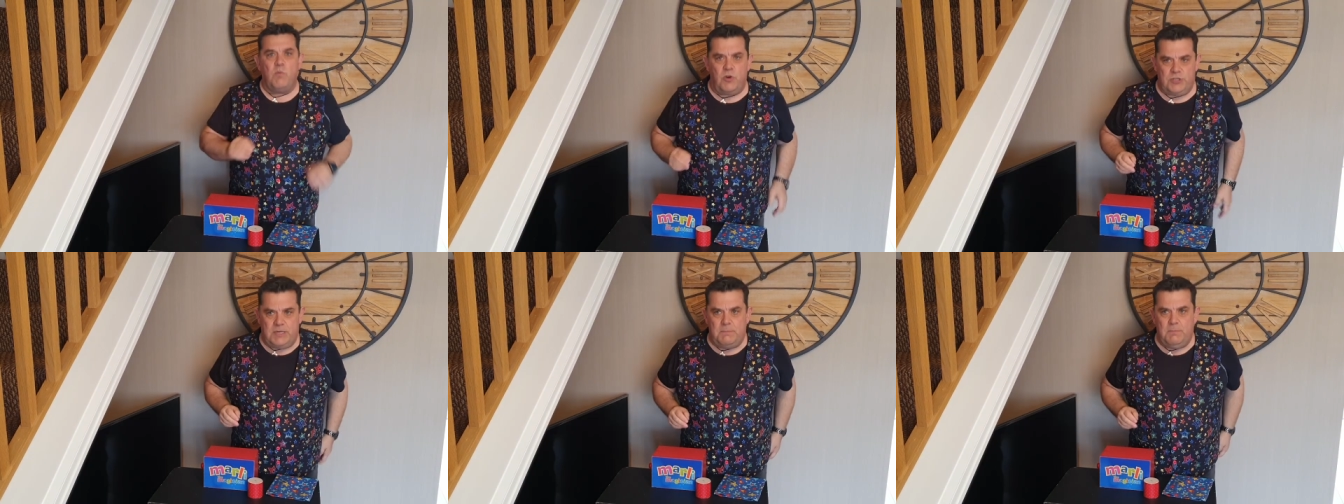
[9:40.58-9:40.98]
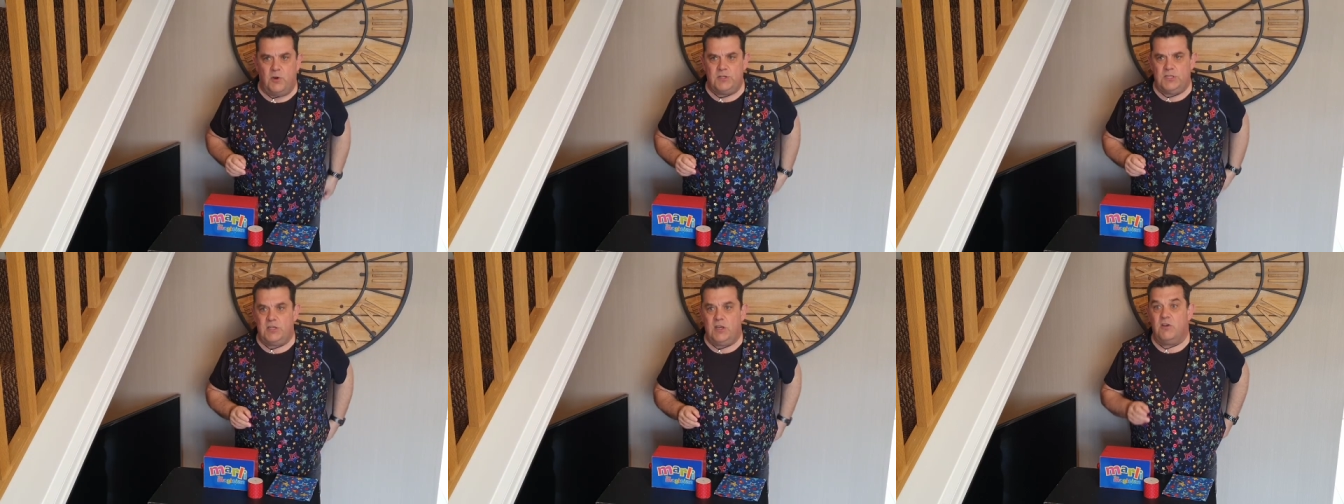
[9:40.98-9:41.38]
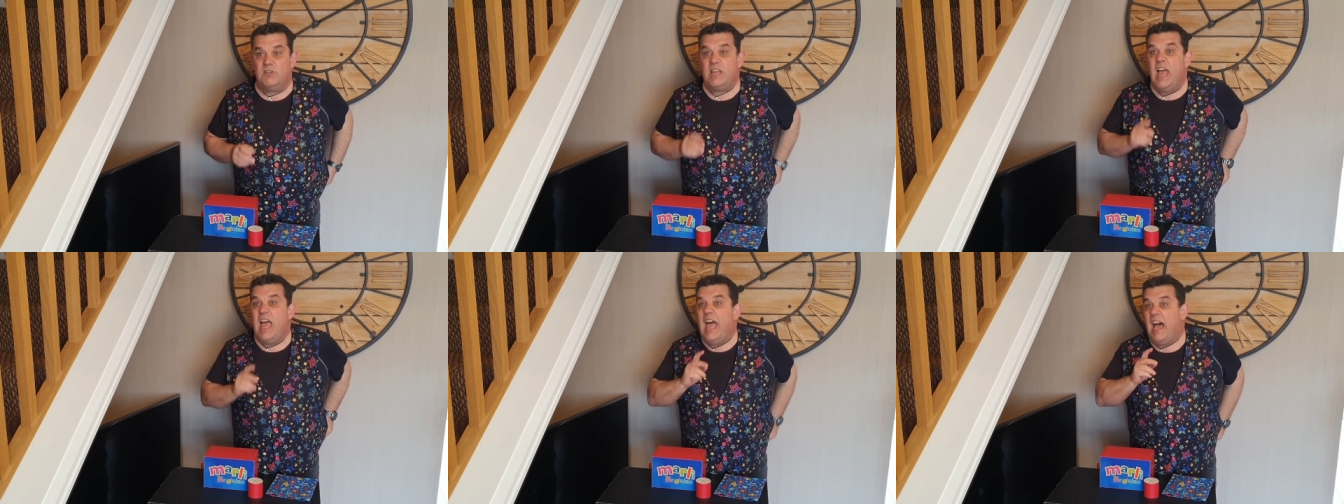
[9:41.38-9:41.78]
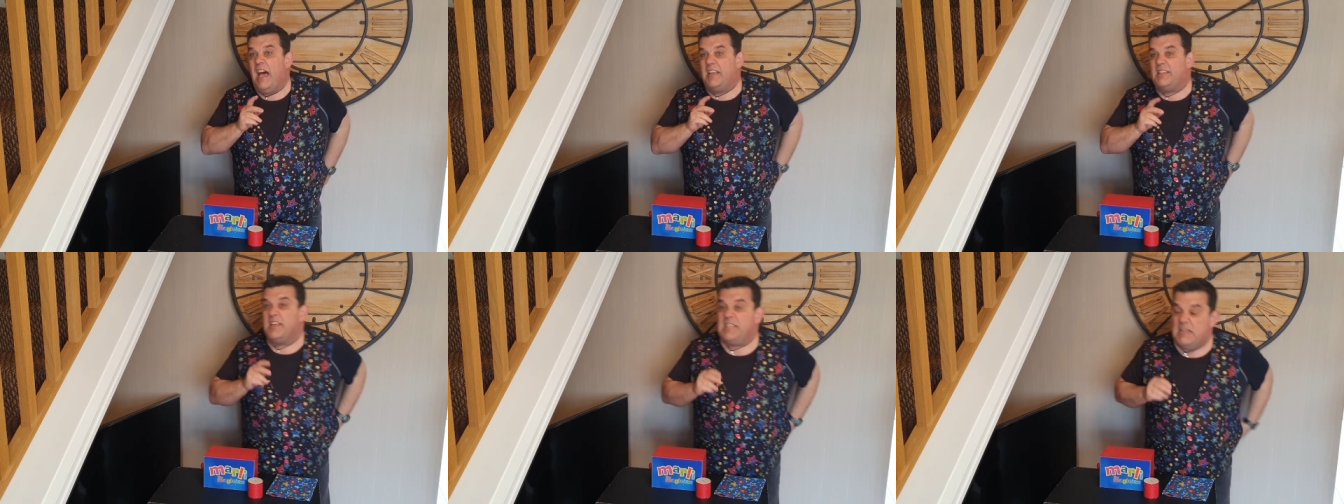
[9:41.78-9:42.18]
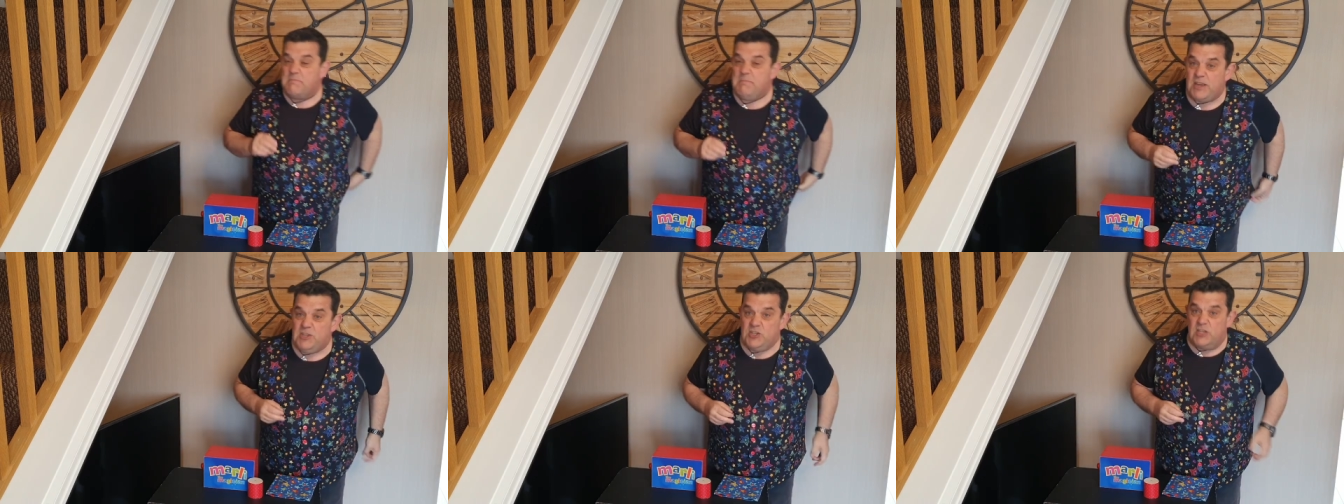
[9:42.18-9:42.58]
watching, boys and girls. As I did
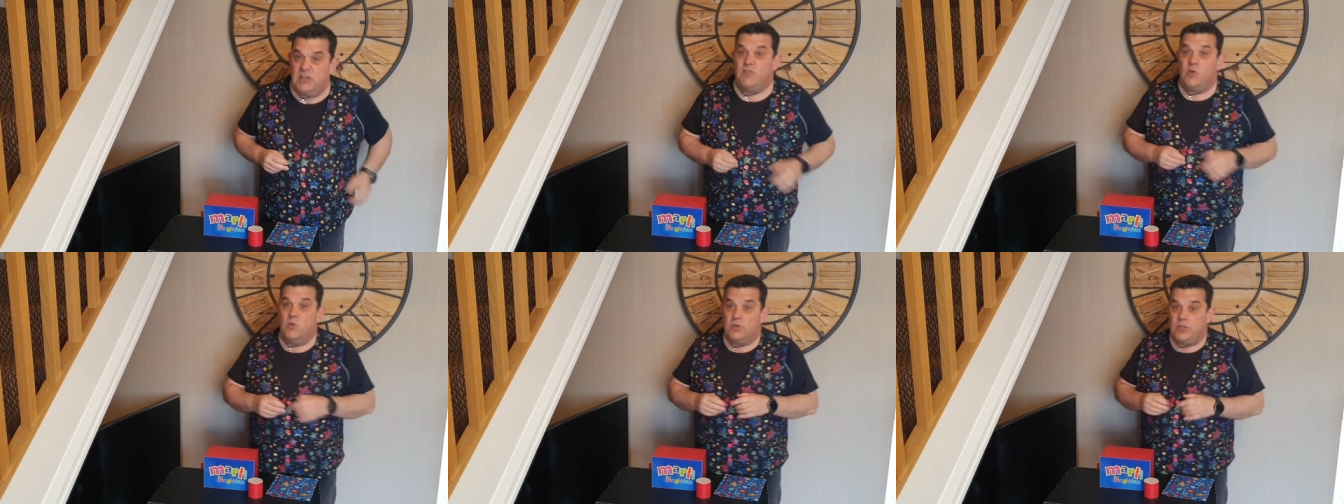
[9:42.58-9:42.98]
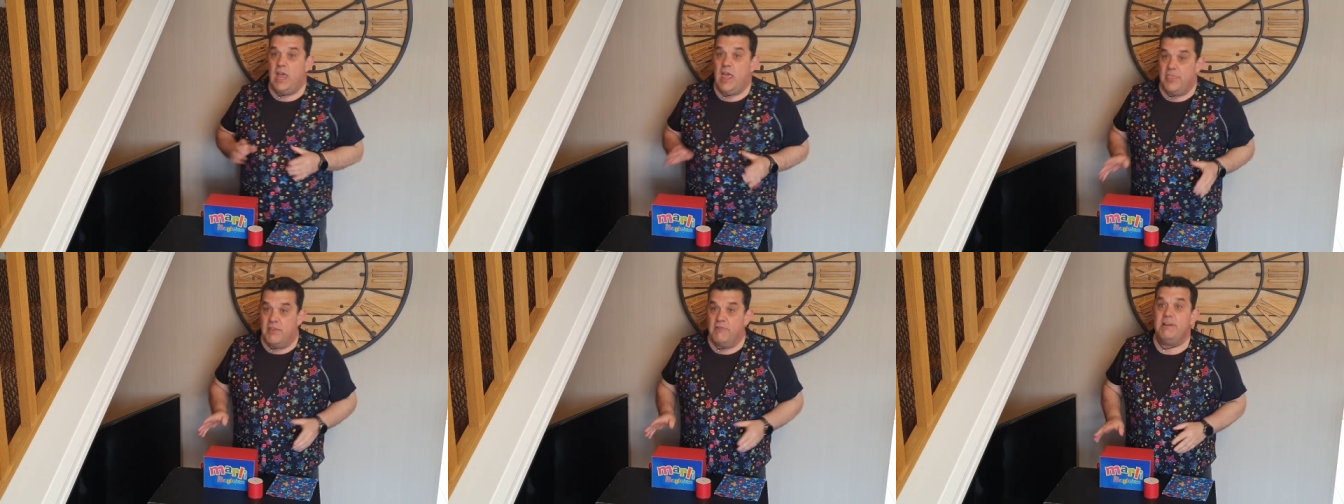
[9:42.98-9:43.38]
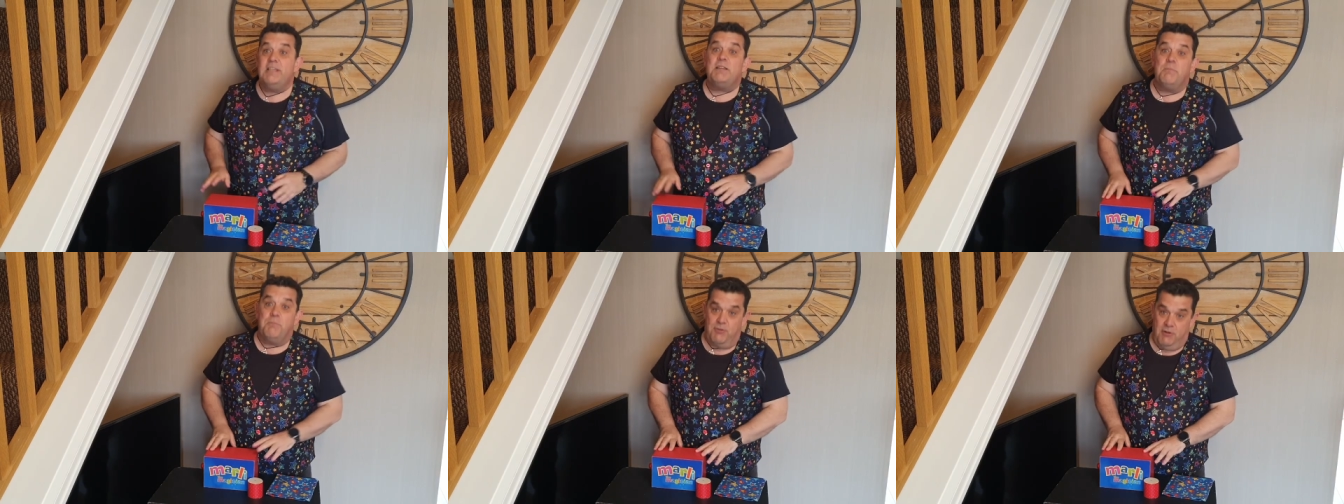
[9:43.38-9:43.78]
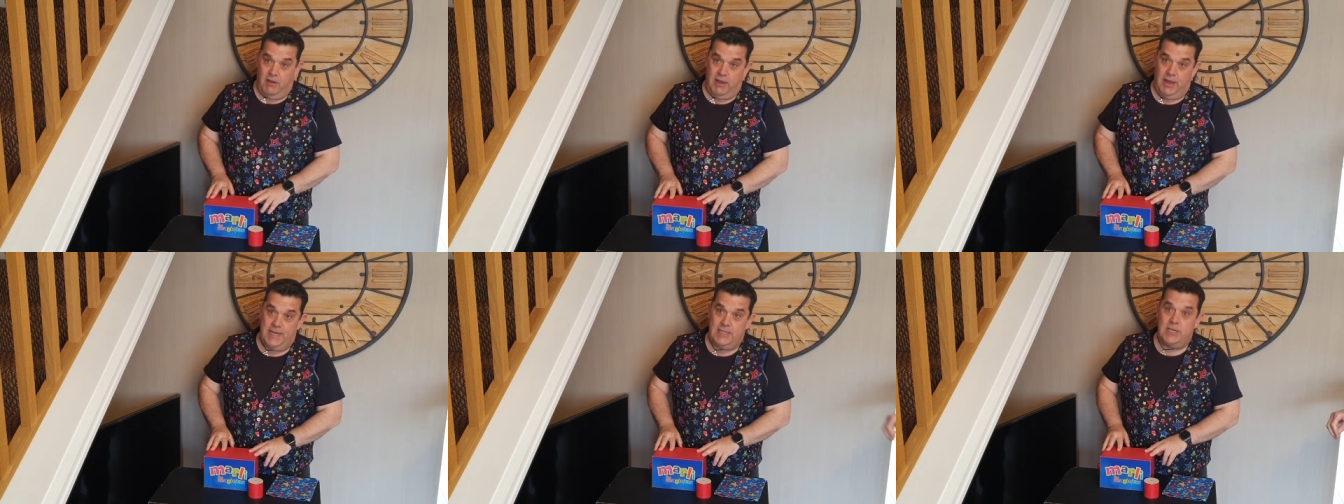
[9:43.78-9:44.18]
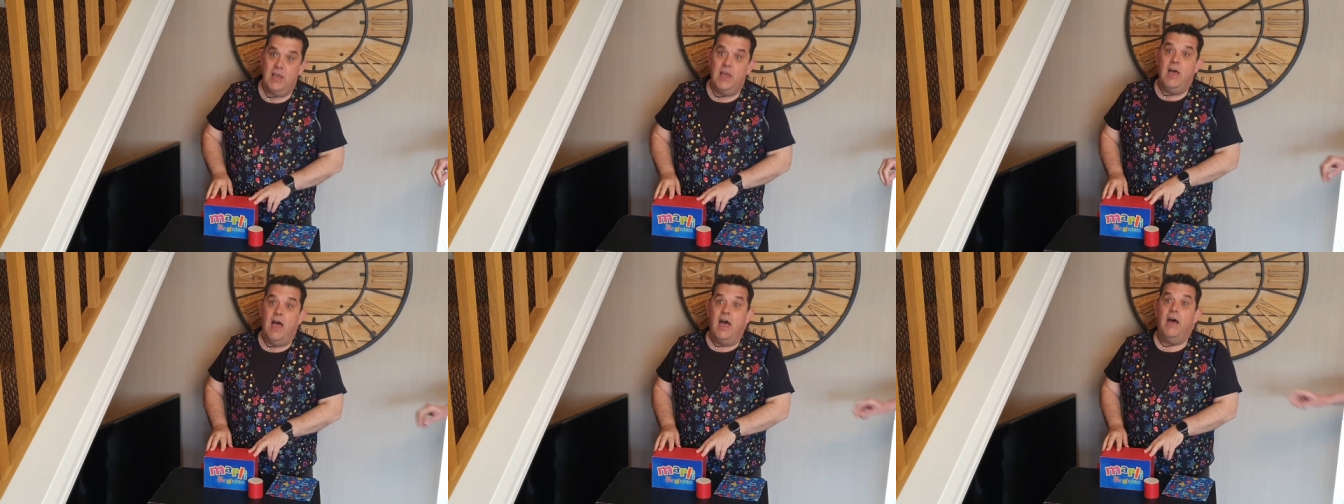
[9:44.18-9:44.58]
mention, of course, there is a prize
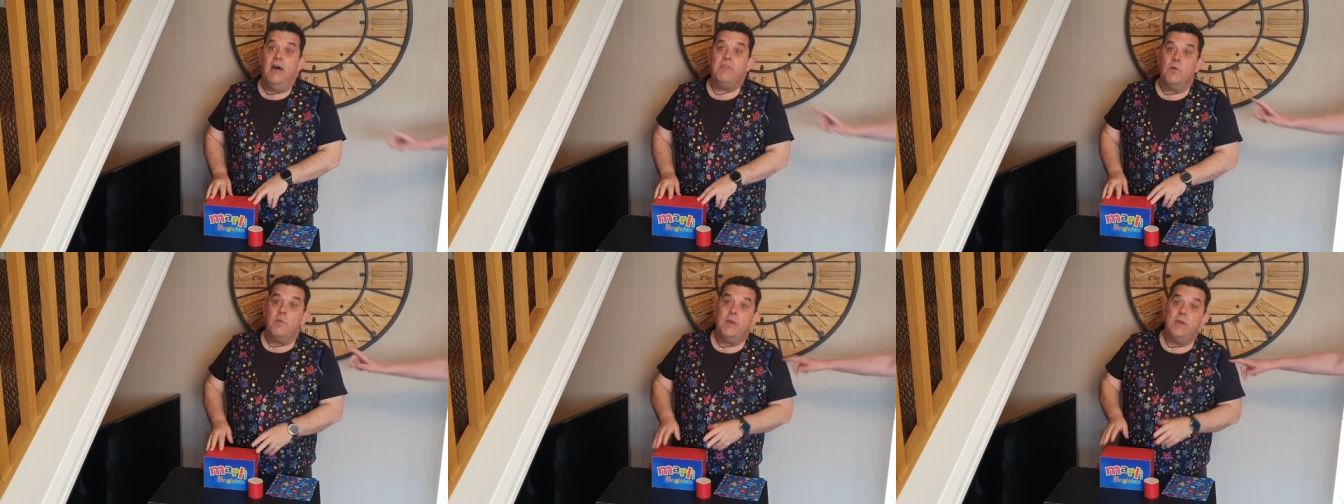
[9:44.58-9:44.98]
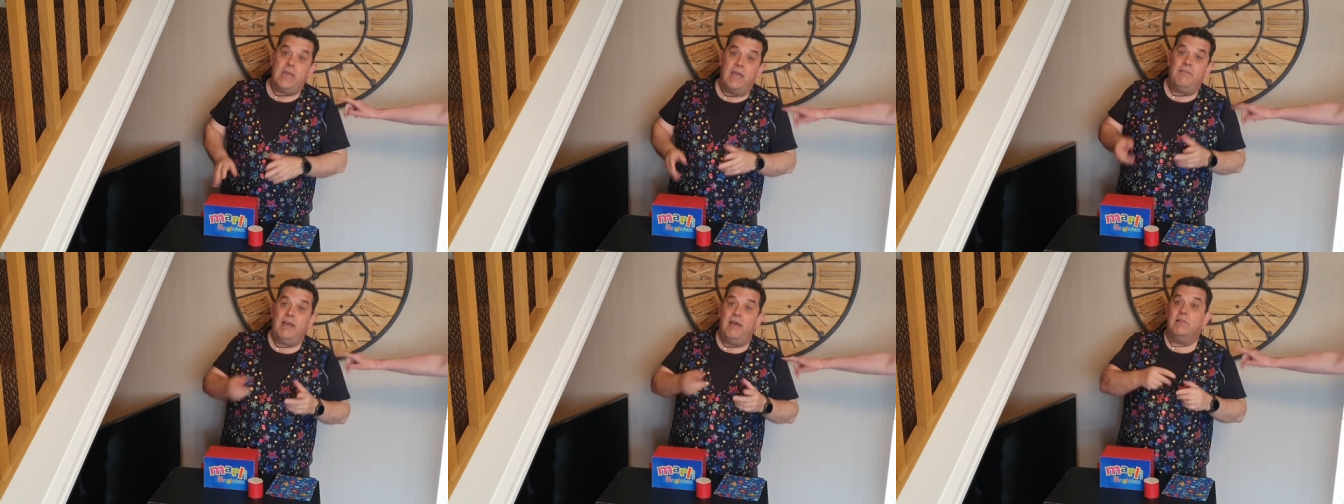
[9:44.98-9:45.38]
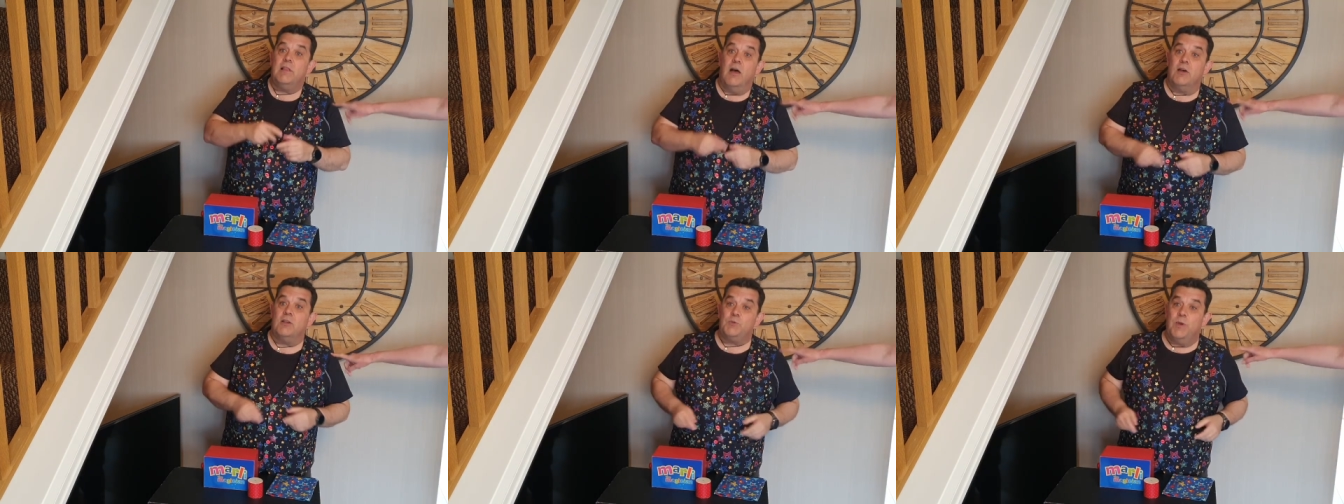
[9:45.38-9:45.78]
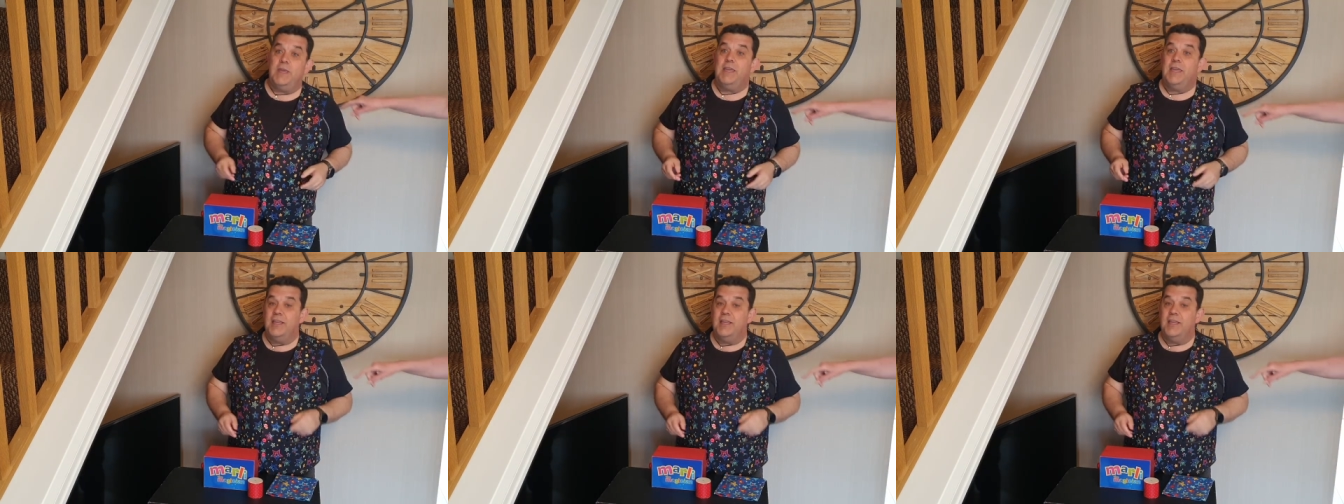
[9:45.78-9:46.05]
uh, that we gave out last week.